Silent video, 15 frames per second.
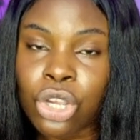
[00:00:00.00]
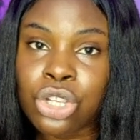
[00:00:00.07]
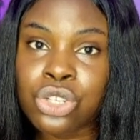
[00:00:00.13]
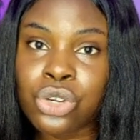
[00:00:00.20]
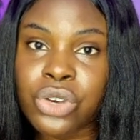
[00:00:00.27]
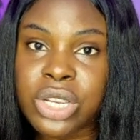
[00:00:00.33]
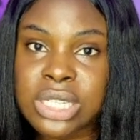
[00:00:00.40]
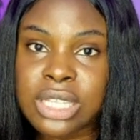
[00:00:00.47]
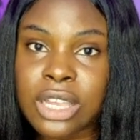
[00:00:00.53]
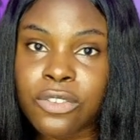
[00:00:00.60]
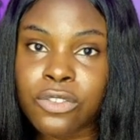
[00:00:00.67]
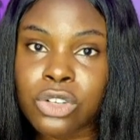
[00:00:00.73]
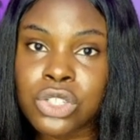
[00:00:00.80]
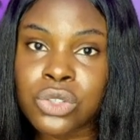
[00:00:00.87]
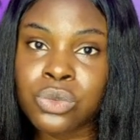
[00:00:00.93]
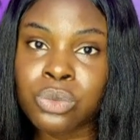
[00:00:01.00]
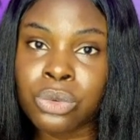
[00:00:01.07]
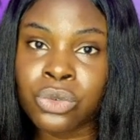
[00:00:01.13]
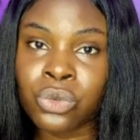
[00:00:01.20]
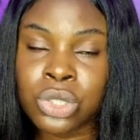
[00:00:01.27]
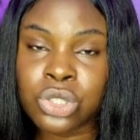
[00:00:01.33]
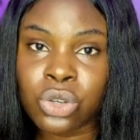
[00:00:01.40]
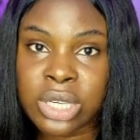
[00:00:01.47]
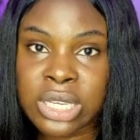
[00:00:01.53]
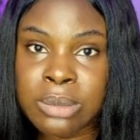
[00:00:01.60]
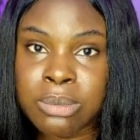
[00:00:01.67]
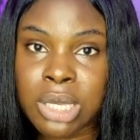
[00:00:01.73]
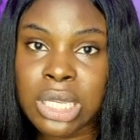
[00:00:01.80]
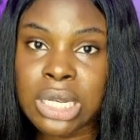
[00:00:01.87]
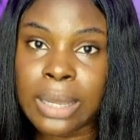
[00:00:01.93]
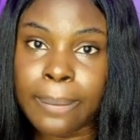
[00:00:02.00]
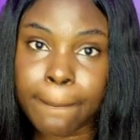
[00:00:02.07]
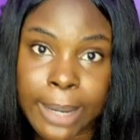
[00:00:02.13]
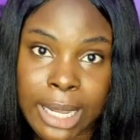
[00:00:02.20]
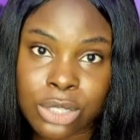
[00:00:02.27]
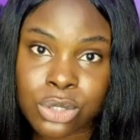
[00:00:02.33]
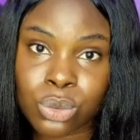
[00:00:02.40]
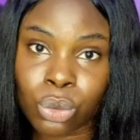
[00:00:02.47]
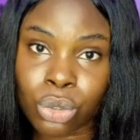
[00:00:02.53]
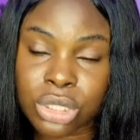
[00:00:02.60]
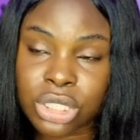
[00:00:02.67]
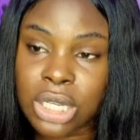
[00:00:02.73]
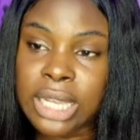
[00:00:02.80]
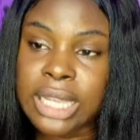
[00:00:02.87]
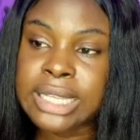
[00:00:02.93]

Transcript: So register first with your email and password.